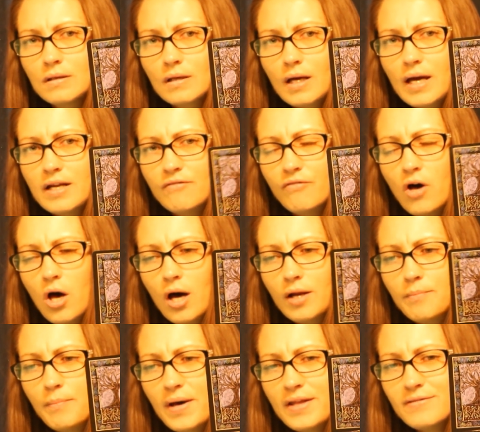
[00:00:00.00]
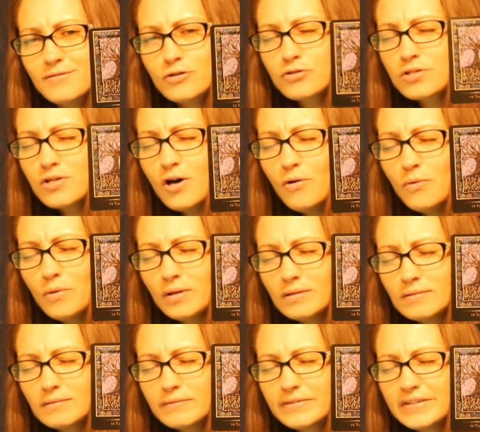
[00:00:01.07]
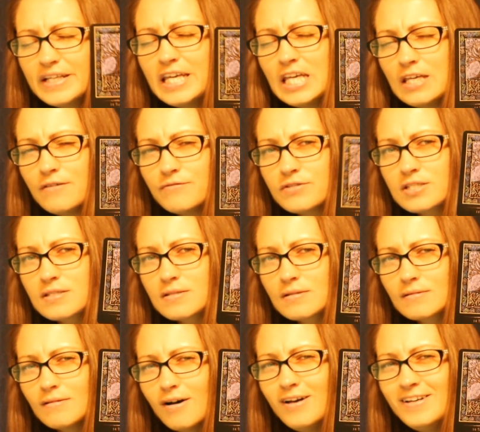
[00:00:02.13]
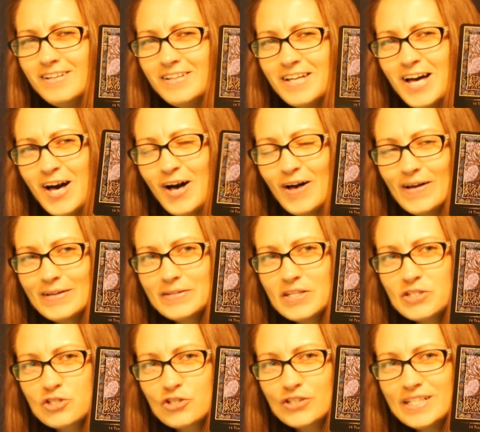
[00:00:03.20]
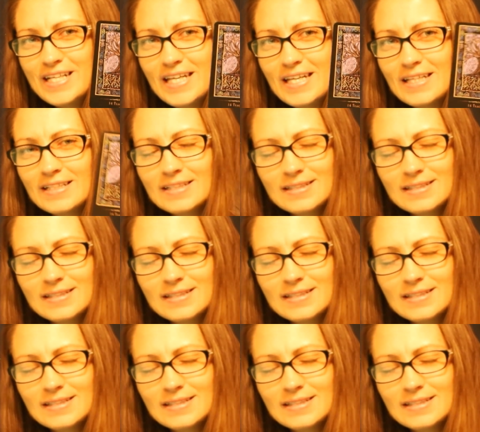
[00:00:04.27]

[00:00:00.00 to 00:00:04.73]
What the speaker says: kind of odd, but there's no leaves on this tree.